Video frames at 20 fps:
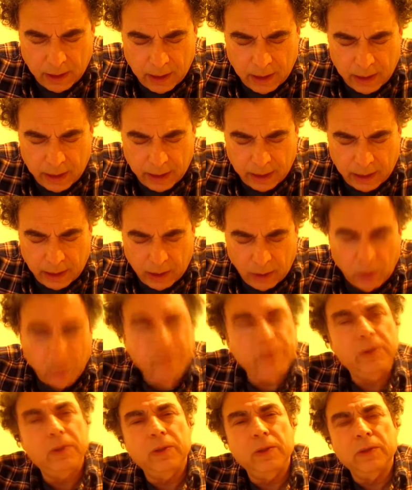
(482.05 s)
and I
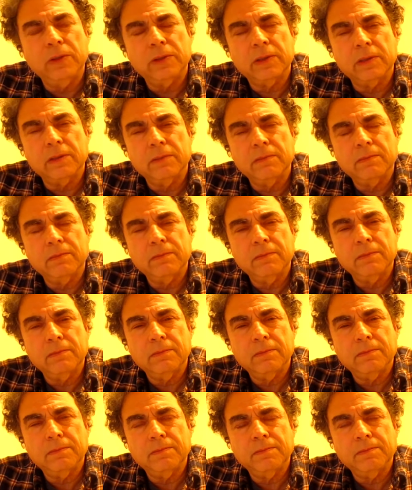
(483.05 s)
hope you use it.
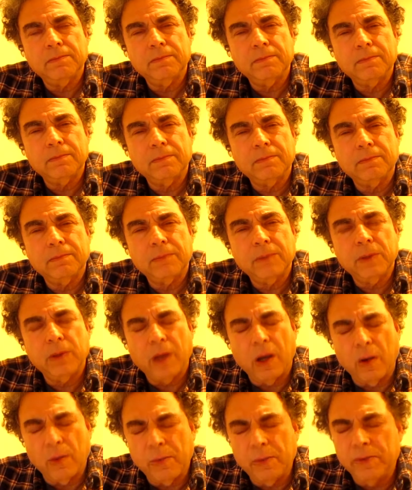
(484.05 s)
I
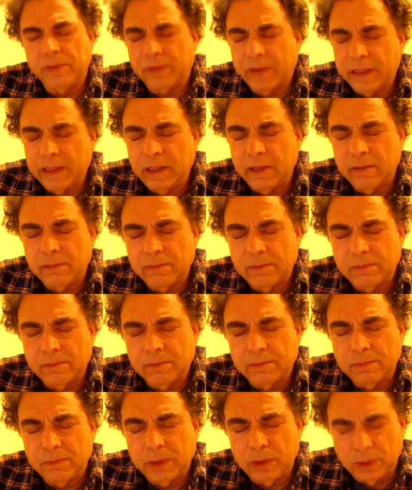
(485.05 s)
hope you find it
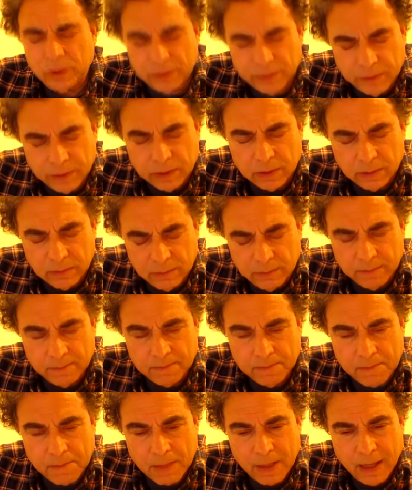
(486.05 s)
useful,
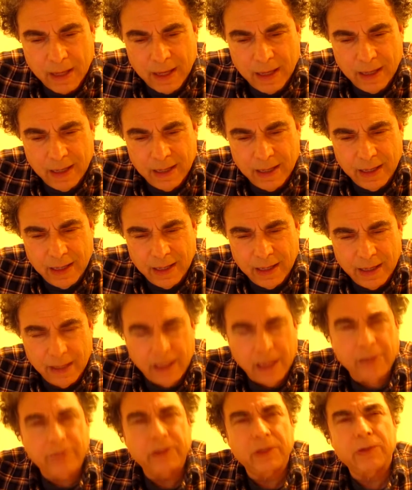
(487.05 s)
and
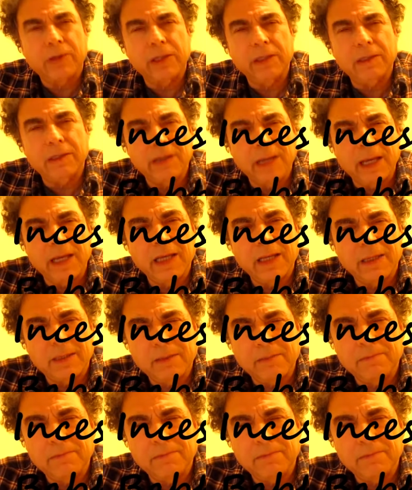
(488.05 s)
have a great day,